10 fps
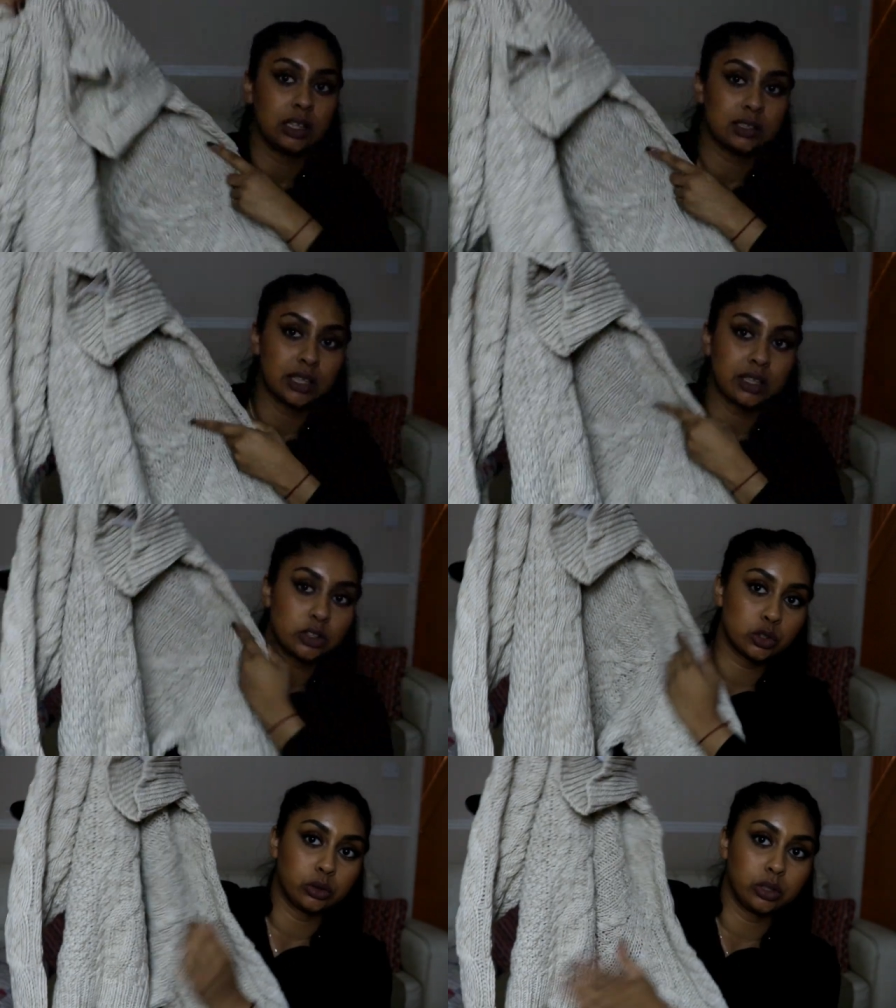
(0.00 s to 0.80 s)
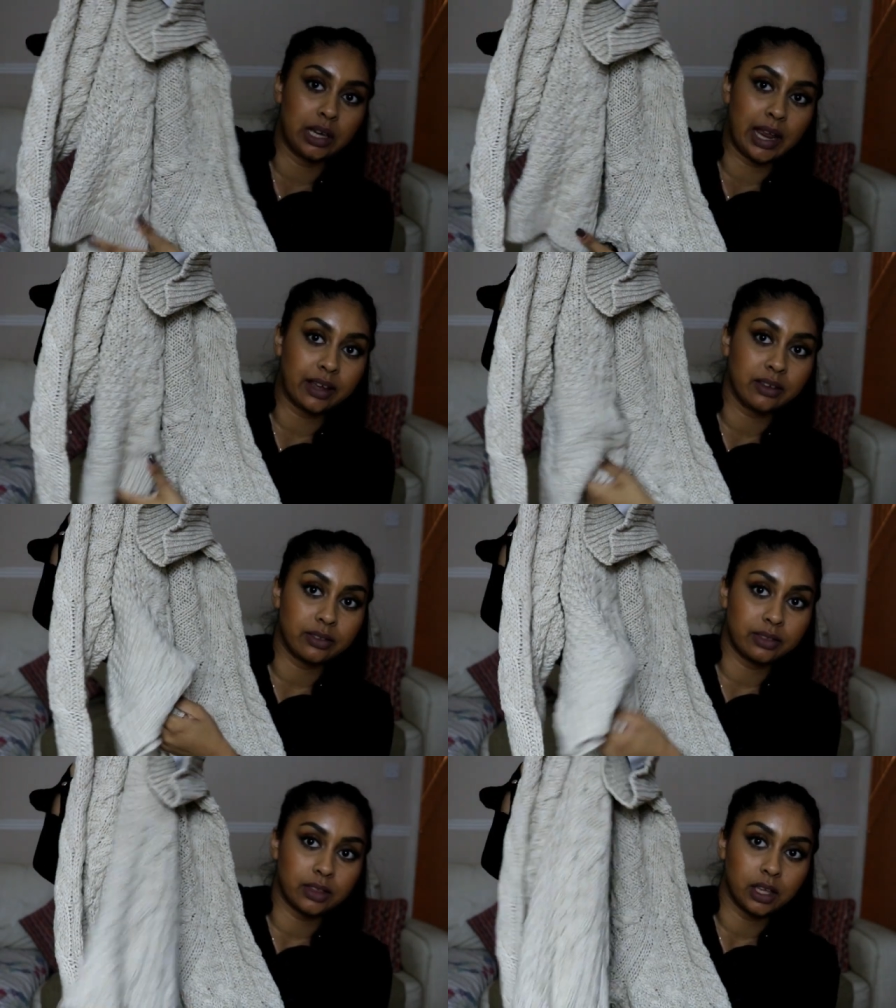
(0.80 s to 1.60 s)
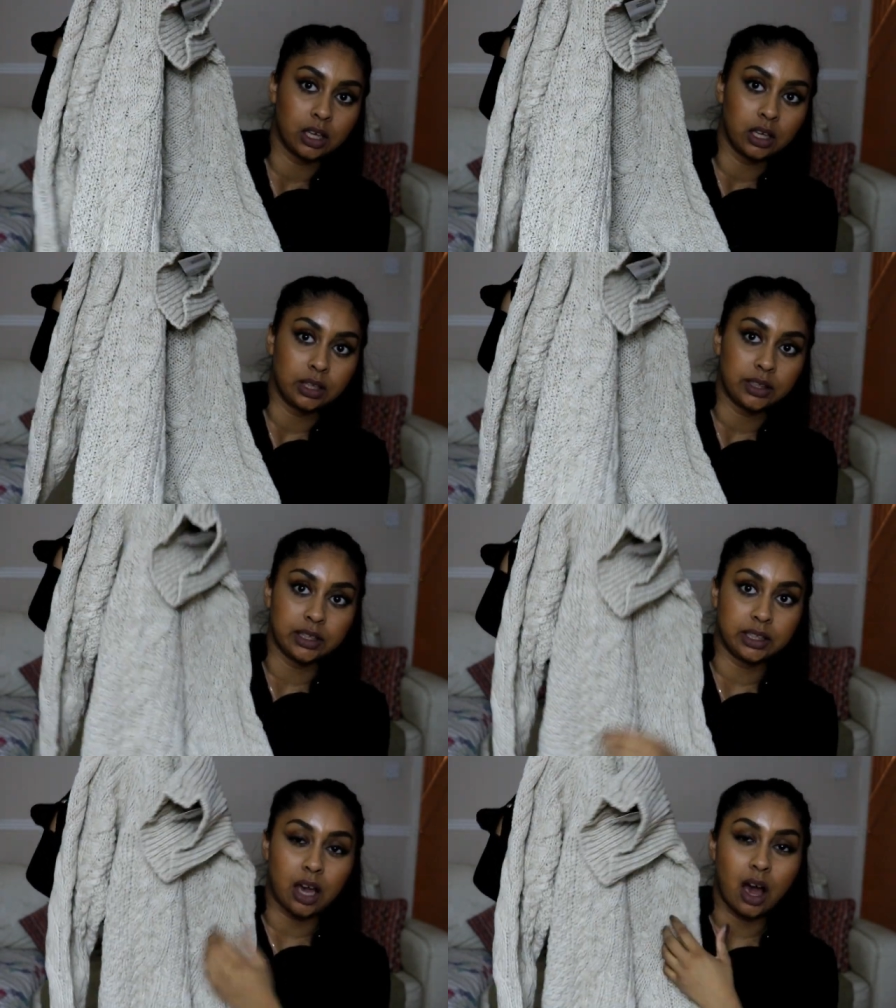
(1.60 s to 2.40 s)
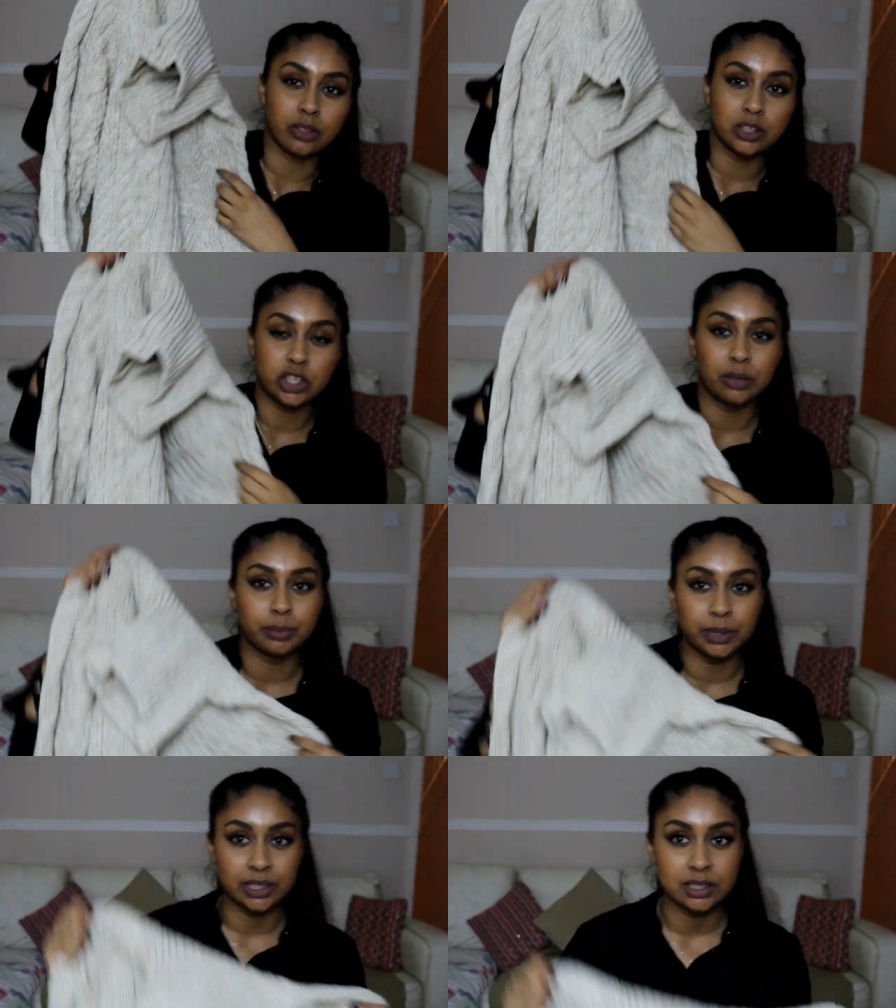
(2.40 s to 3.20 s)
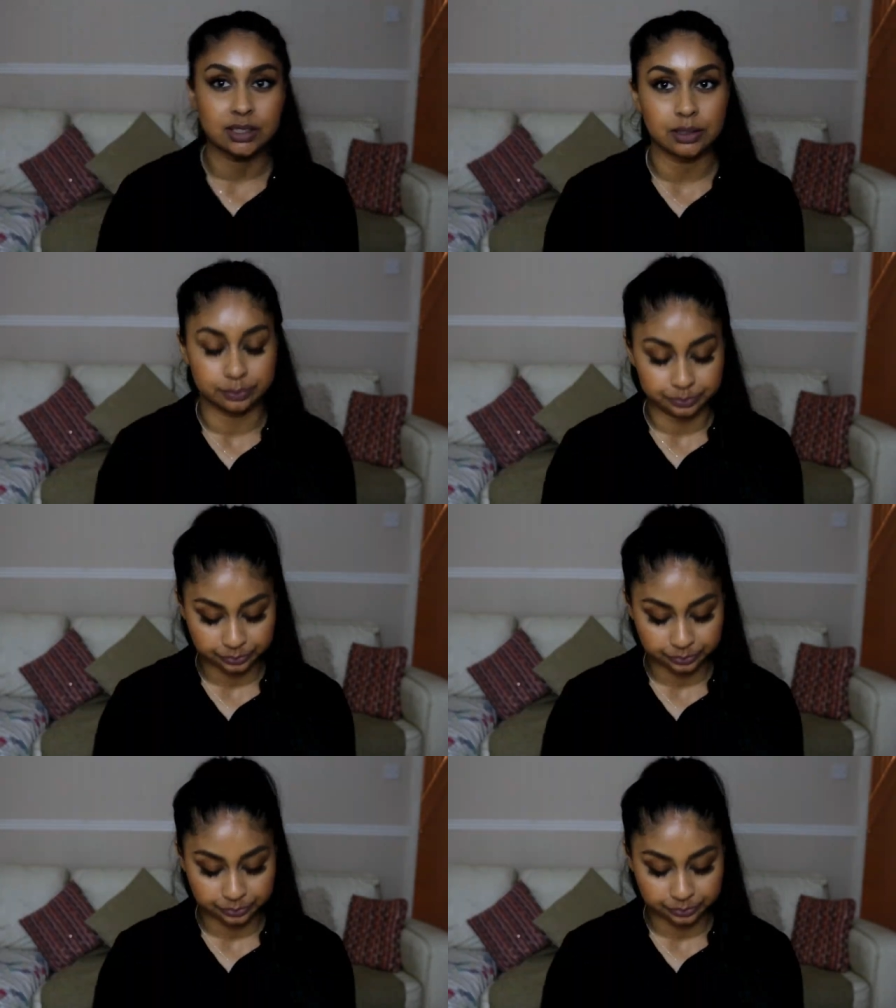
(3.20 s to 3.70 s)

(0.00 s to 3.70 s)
it's like a shorter length than the other jumpers,